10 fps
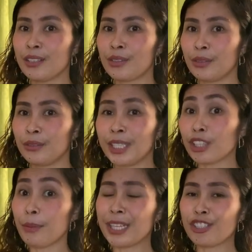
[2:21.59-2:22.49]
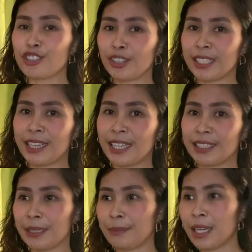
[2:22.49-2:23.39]
So not to mention na
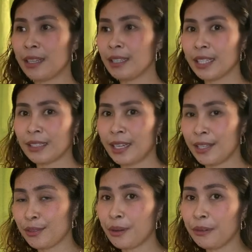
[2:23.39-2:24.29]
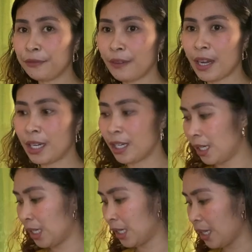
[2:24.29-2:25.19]
lang, di ba? Kay so far,